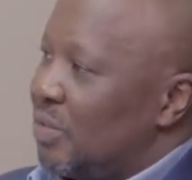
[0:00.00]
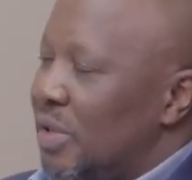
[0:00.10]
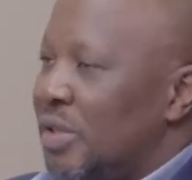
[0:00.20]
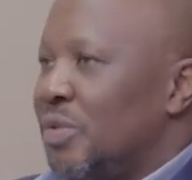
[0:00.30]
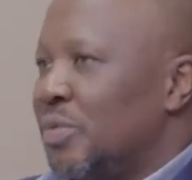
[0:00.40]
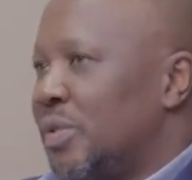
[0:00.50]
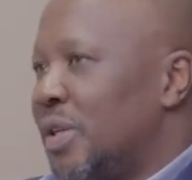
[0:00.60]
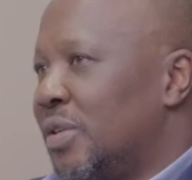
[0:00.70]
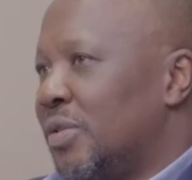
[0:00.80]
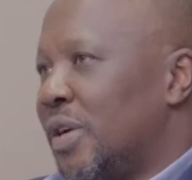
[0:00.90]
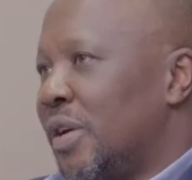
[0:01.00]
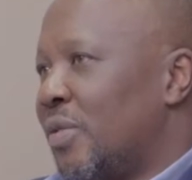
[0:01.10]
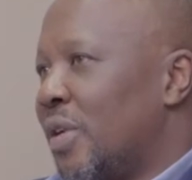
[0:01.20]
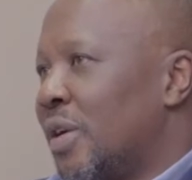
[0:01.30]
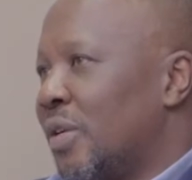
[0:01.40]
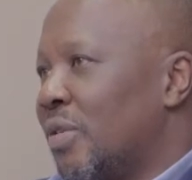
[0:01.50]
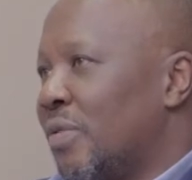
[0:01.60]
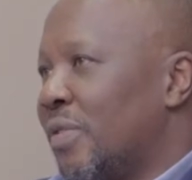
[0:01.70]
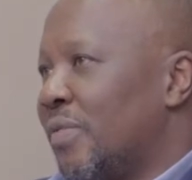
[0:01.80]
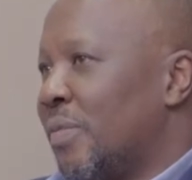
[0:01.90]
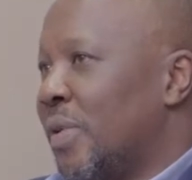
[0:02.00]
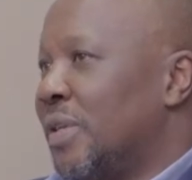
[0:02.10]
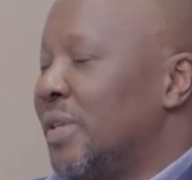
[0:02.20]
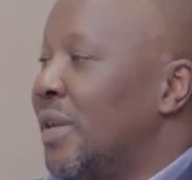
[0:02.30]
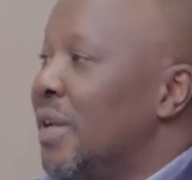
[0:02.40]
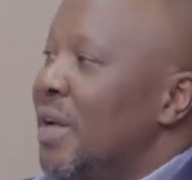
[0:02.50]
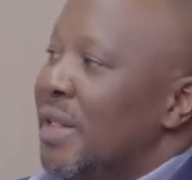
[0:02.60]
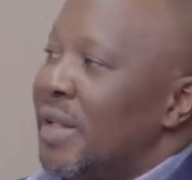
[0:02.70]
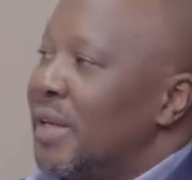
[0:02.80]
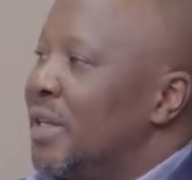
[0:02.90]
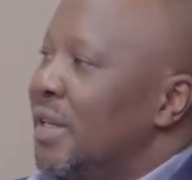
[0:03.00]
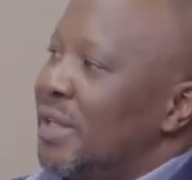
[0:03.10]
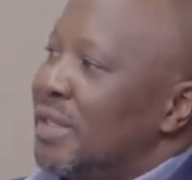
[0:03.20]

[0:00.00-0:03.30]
We need to tend to carry quite a lot of information, and that mm -hmm.